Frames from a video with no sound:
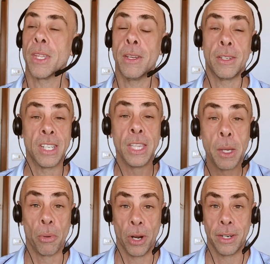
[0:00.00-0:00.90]

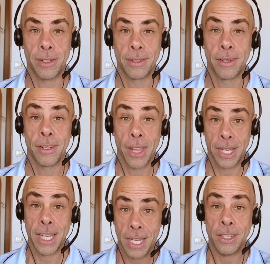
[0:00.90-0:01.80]
deliberate. Like,
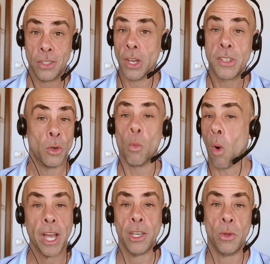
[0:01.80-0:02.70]
it doesn't
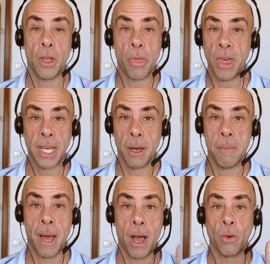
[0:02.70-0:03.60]
want you to think
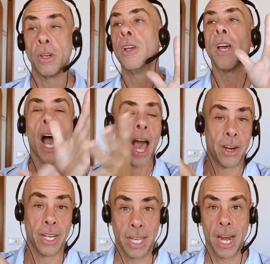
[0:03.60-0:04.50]
about how to
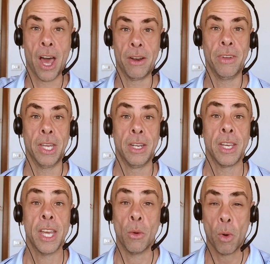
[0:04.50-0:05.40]
get out of it.
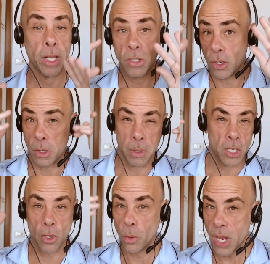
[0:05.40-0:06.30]
It wants you to be
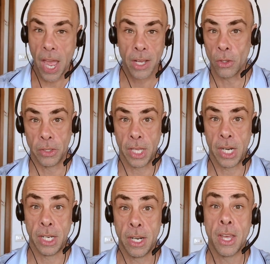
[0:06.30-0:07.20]
so tangled in
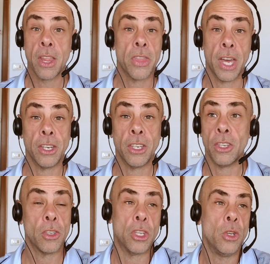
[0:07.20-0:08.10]
it that
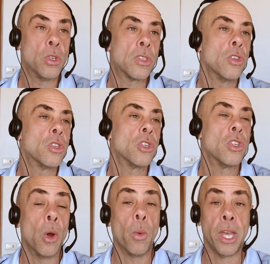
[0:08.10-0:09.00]
there's just no
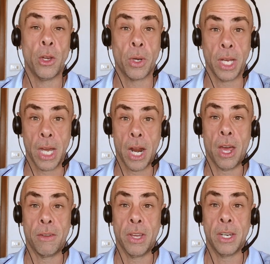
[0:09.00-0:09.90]
way you can get out
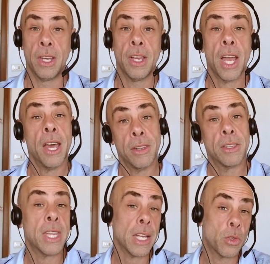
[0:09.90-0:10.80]
of it. And
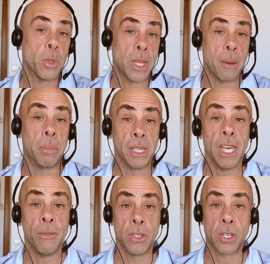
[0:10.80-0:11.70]
that's what they believe
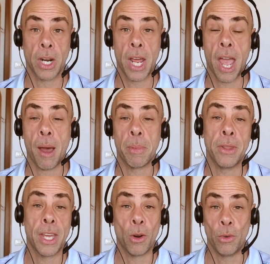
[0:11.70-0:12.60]
is going to happen. They
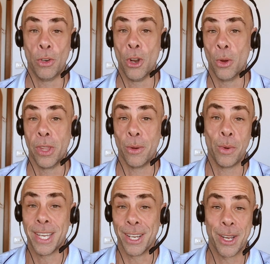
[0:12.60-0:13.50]
don't know that we
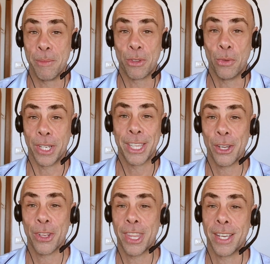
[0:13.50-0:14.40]
can come through and clear
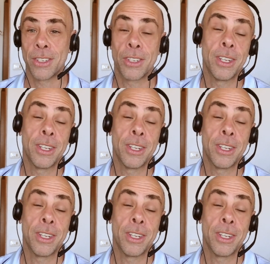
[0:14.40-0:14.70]
things,